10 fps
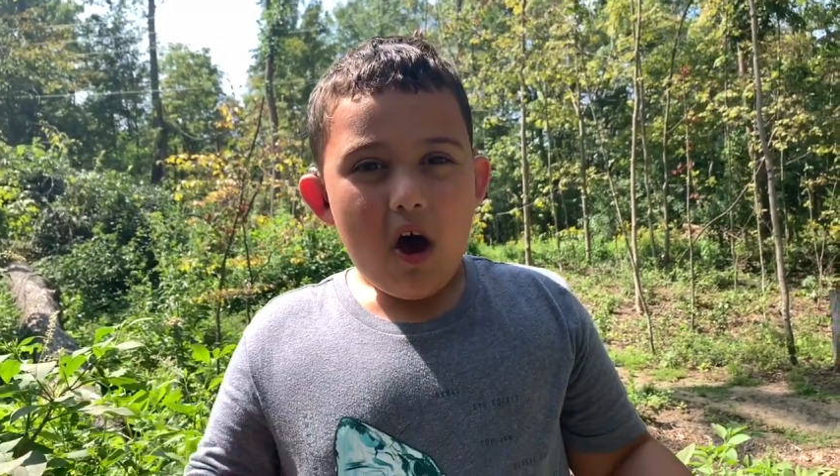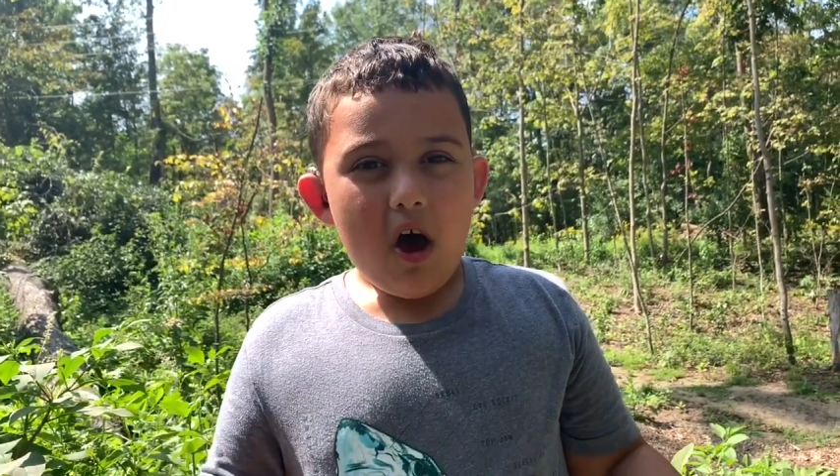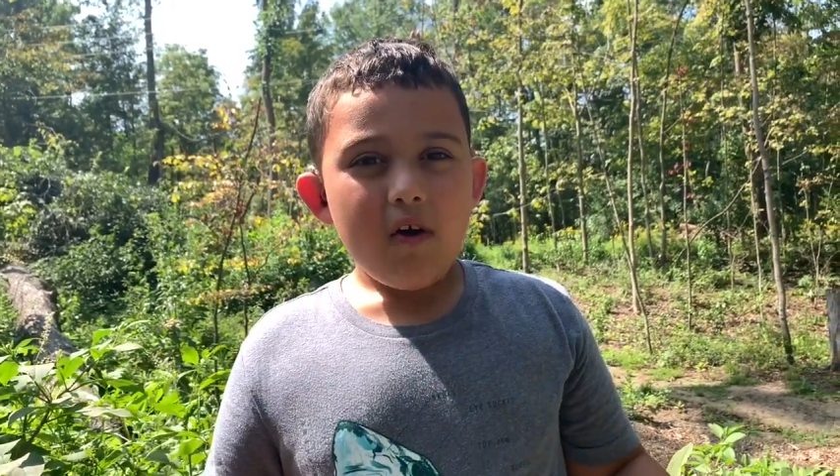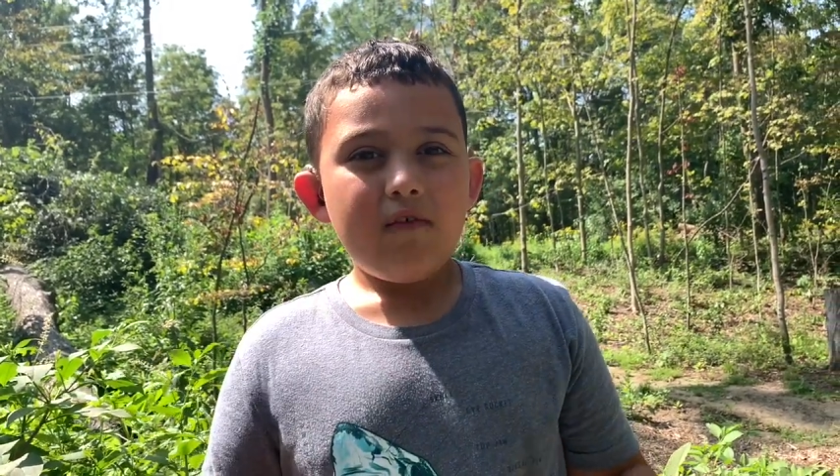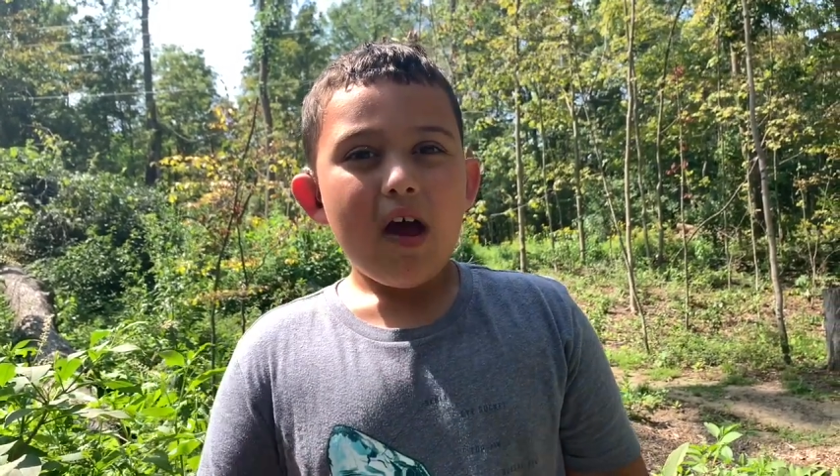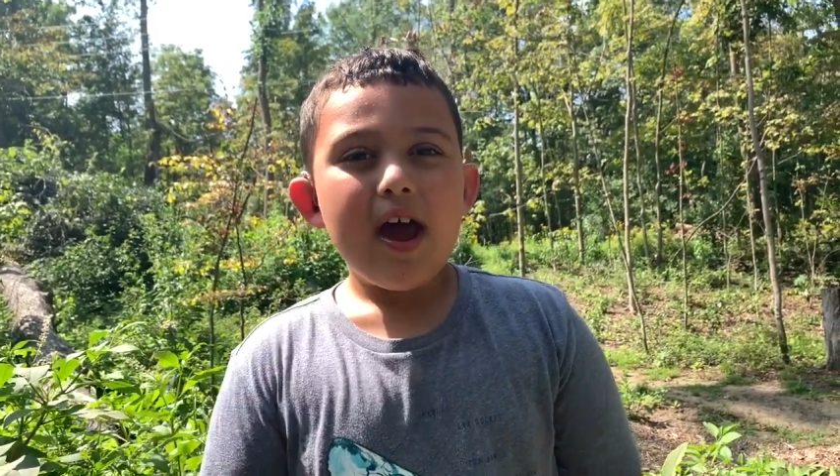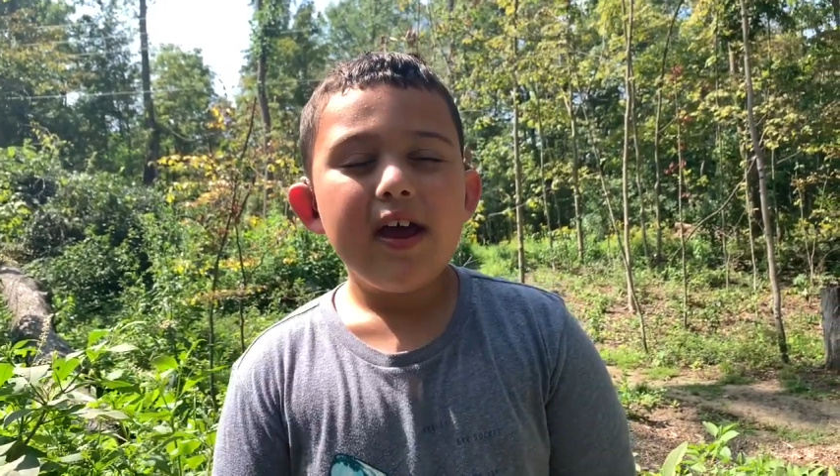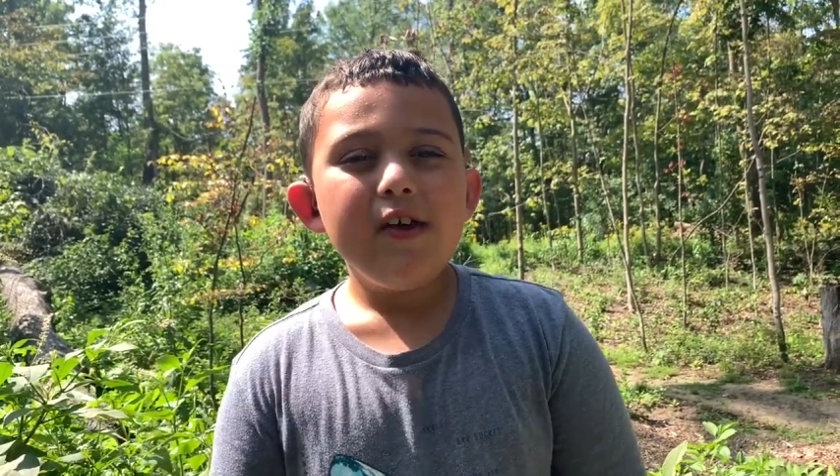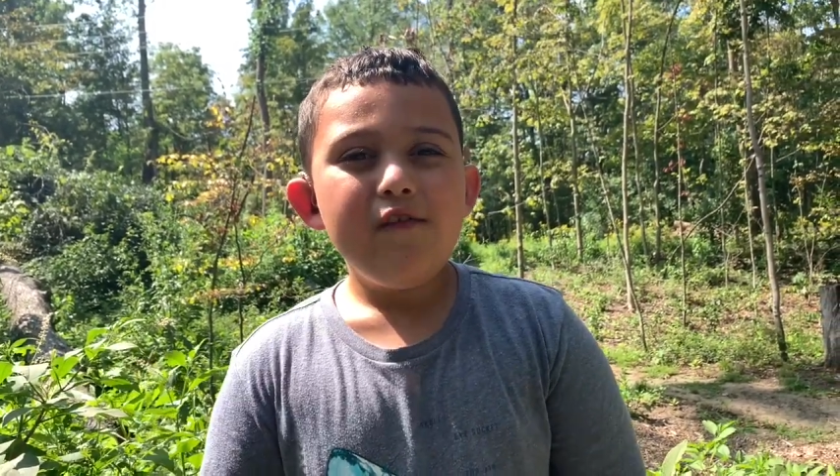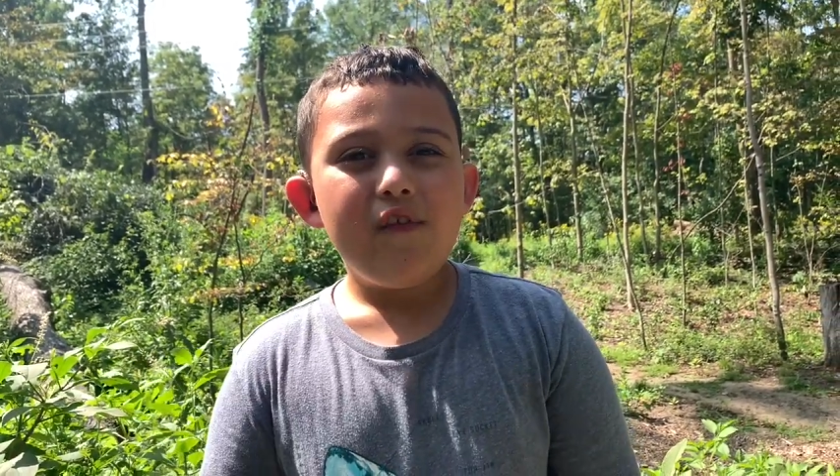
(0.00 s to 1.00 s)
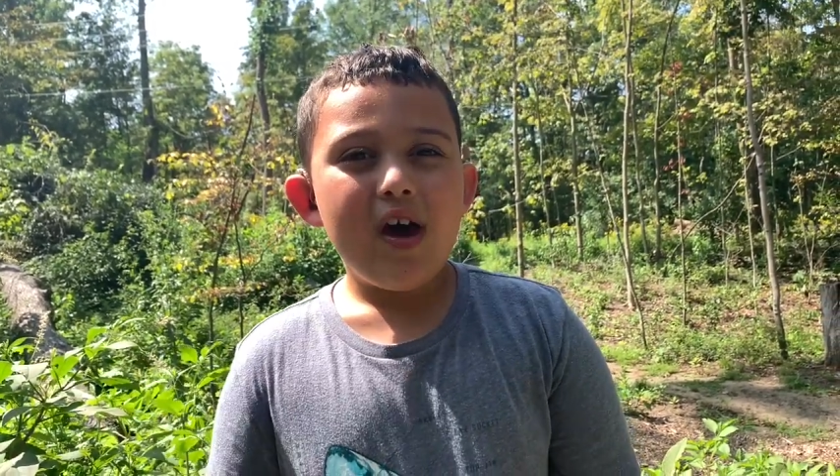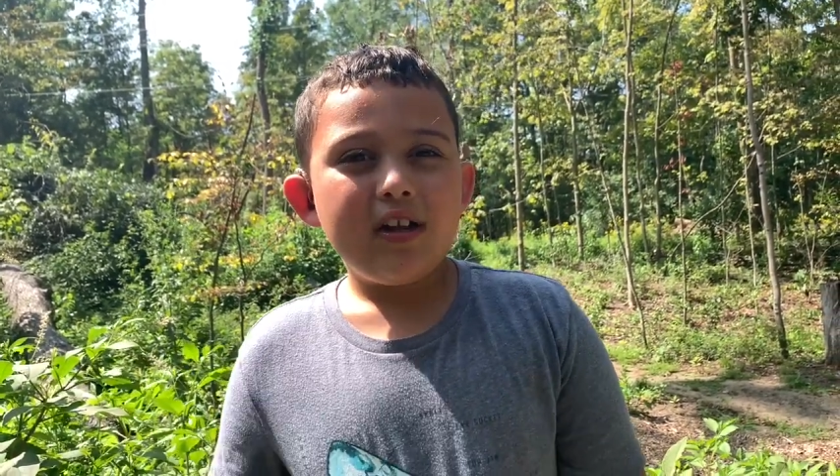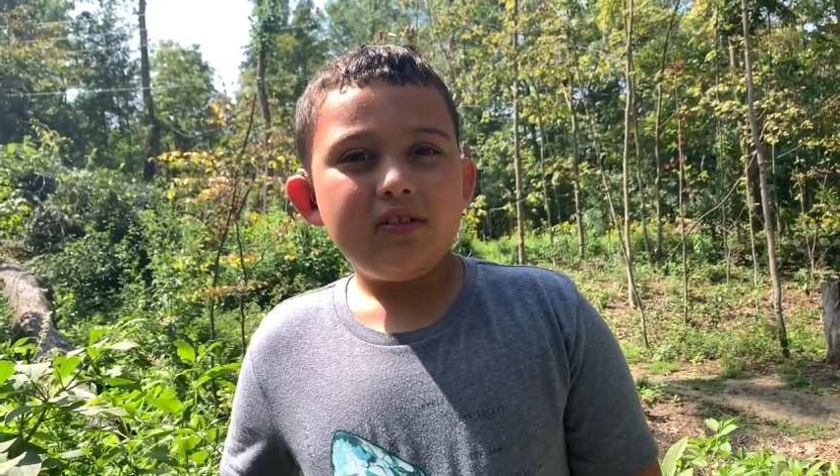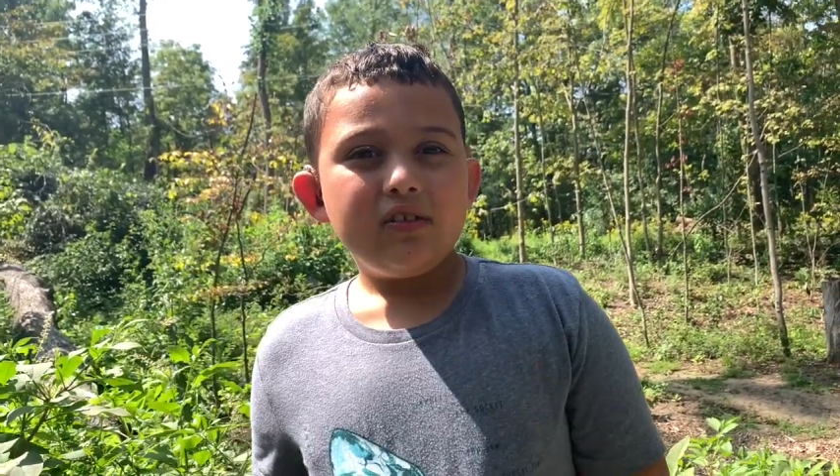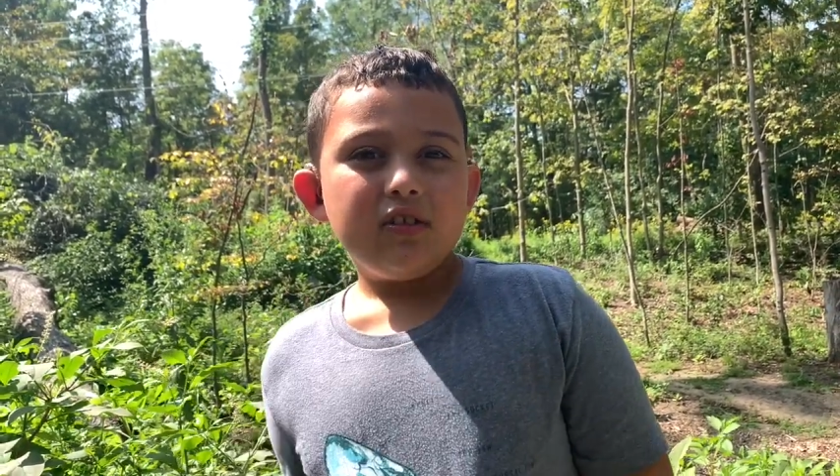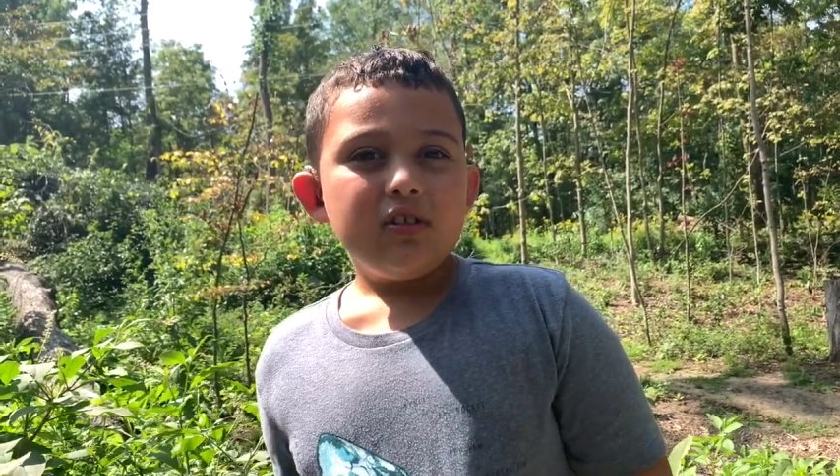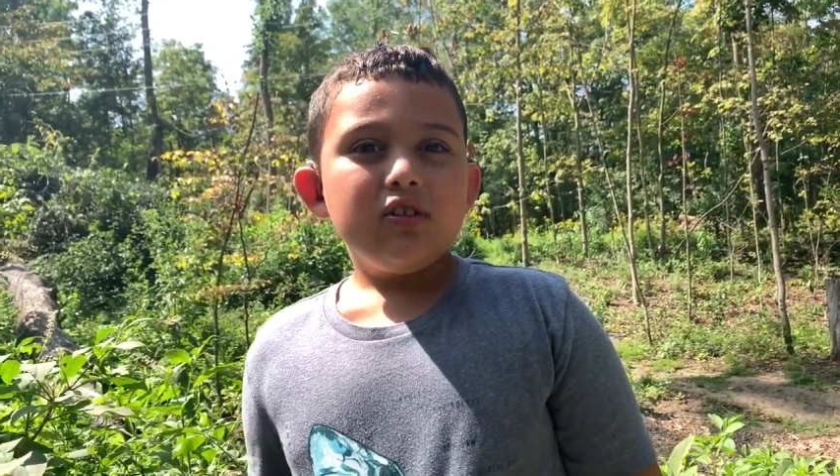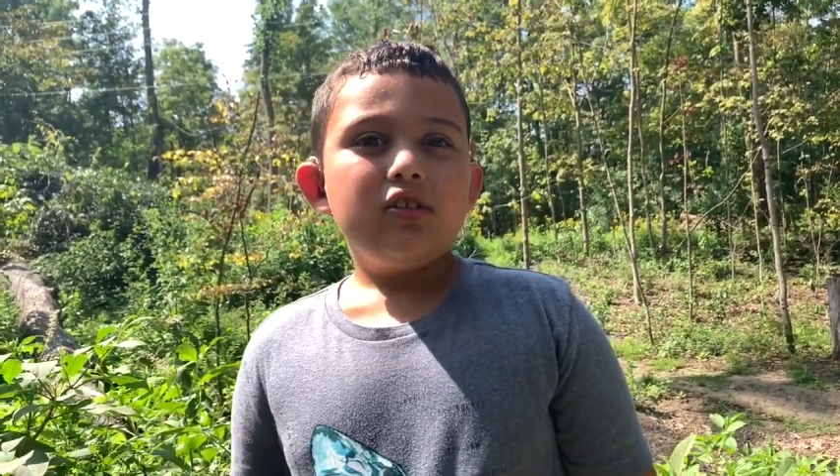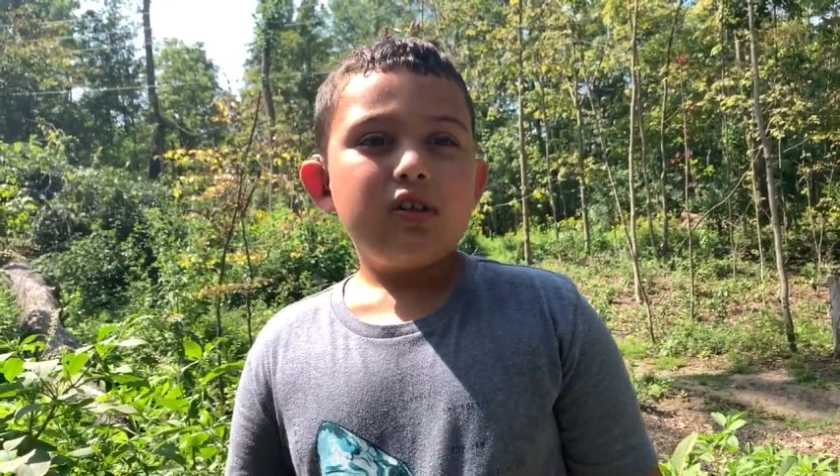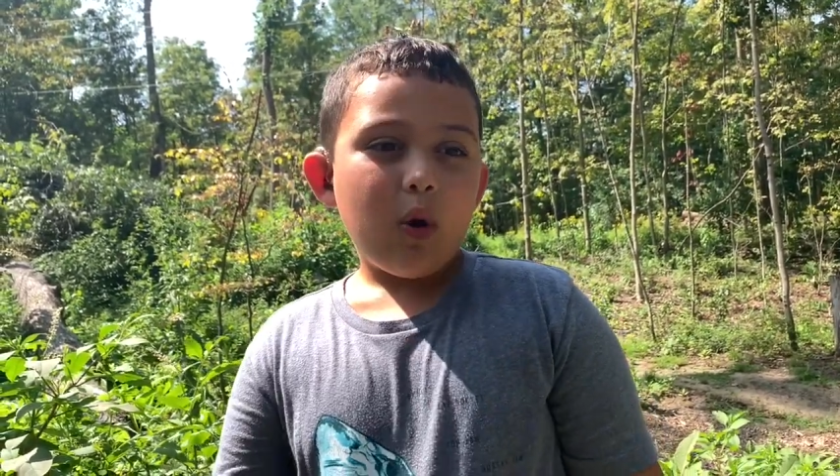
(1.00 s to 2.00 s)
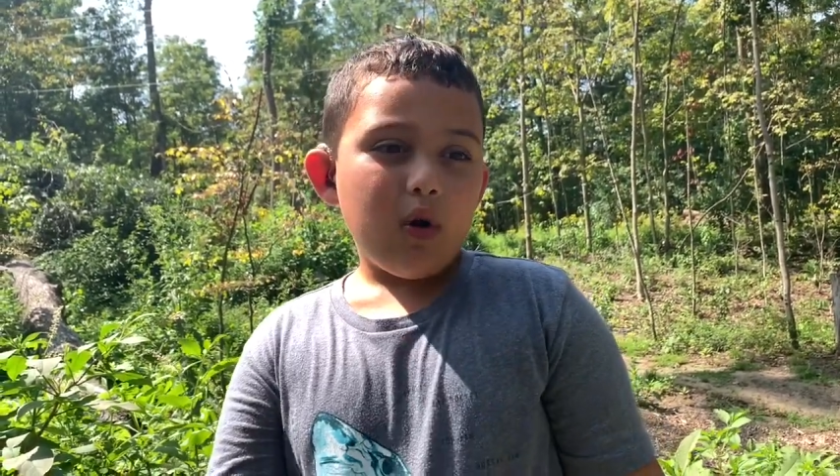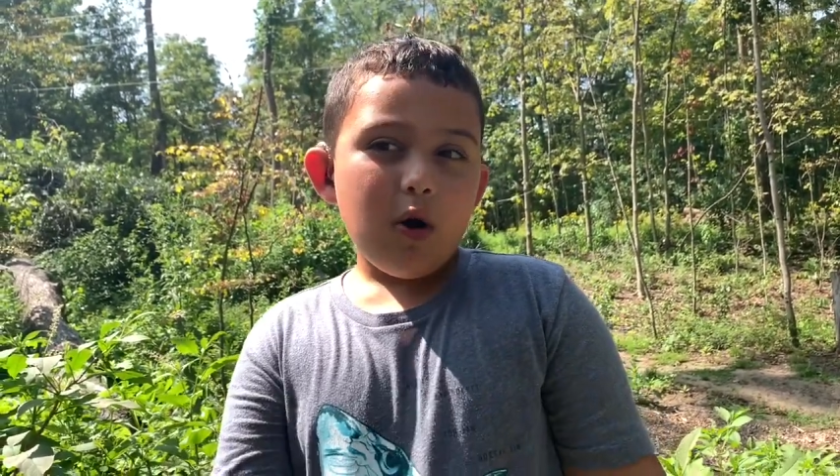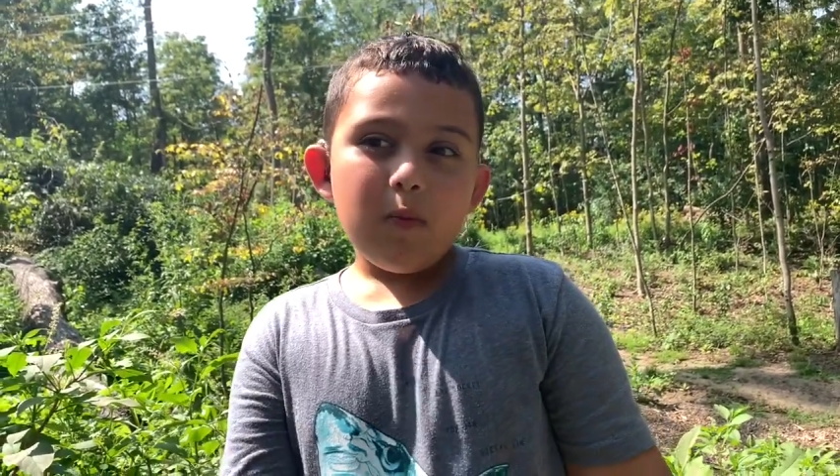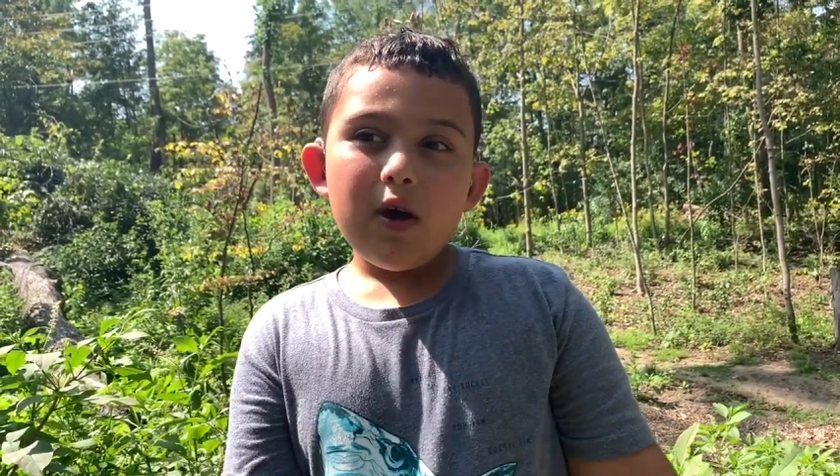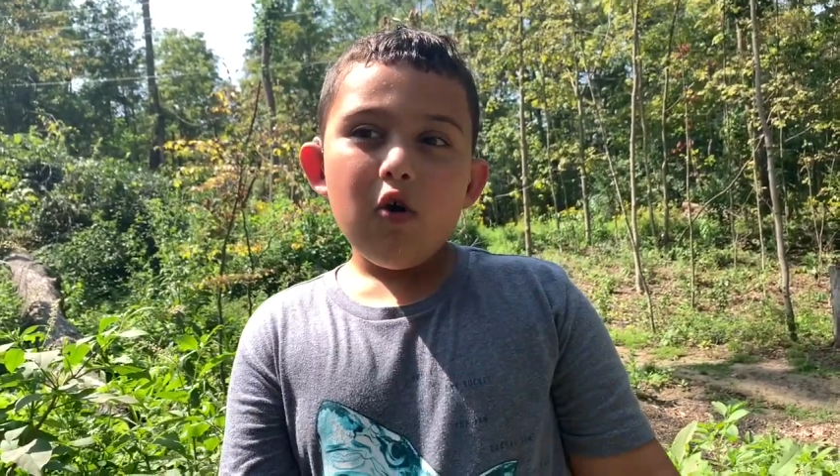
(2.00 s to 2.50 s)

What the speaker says: of aphids, so our